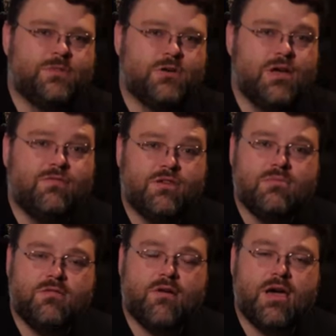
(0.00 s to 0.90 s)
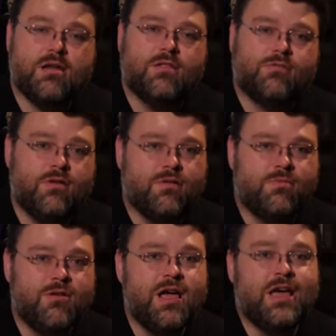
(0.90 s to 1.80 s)
So NVMe RAID on
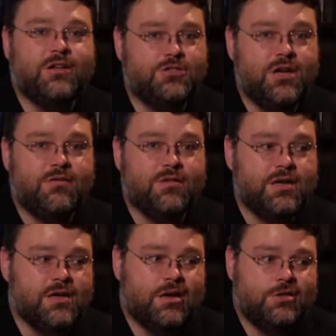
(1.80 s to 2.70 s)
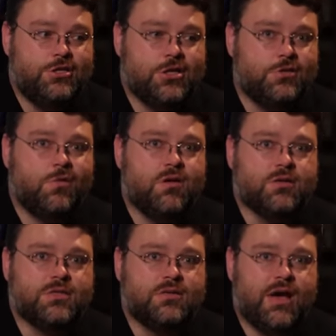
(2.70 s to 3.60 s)
Threadripper, generally, it just
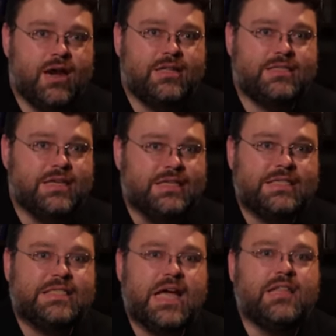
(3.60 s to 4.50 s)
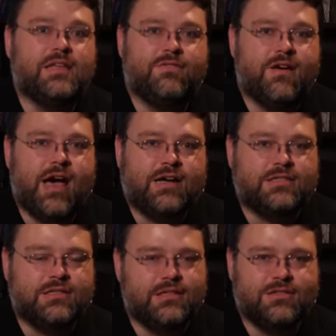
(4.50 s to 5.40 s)
works, and it's insanely
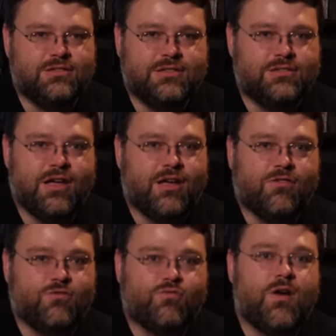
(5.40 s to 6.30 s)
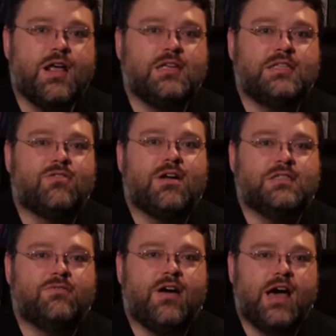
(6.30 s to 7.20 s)
fast. It's like a crazy,
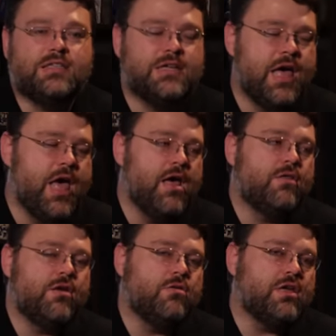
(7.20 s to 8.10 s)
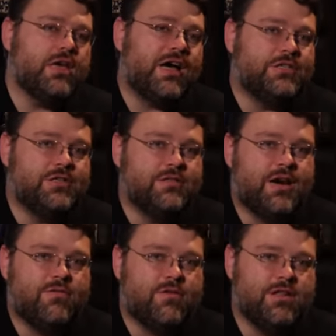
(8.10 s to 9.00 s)
crazy fast. The only gotcha that
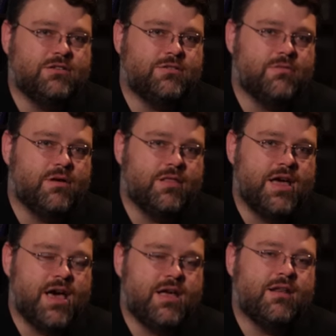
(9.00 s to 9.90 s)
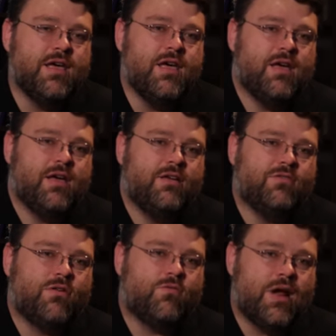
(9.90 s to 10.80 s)
I run into on that
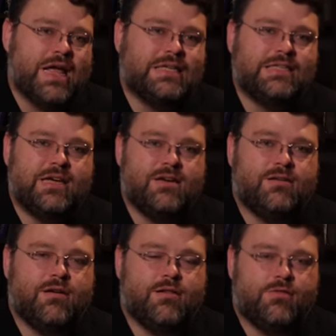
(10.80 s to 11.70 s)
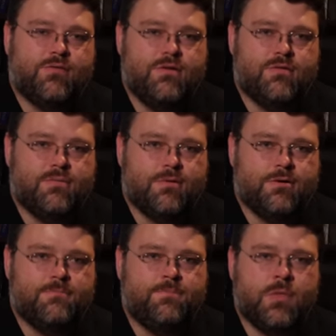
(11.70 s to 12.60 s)
is RAID 10 on
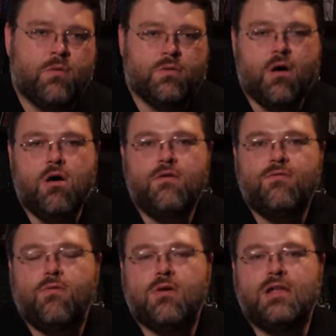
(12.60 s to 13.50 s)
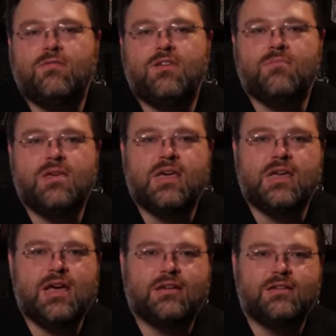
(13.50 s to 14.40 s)
Threadripper with all 4 NVMe
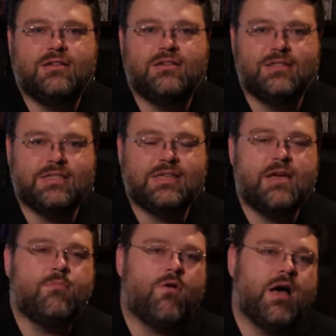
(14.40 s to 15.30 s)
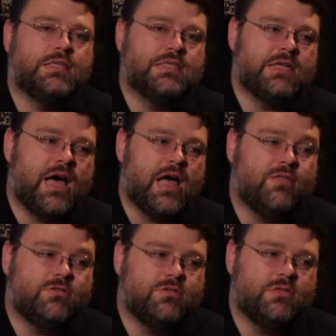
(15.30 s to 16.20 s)
connected to the same Ryzen die.
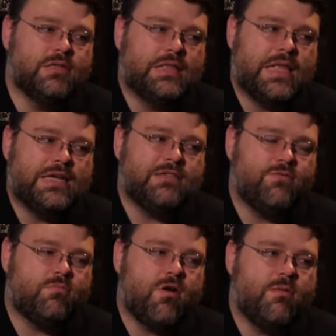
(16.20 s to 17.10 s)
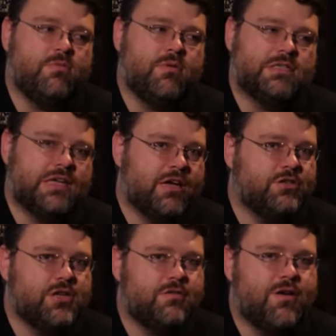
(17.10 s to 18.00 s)
And this is less of a problem on second
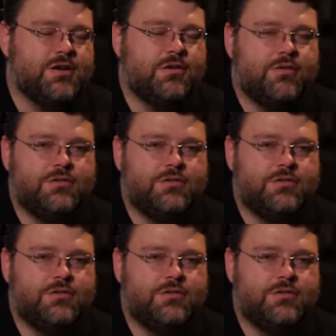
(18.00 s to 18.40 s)
generation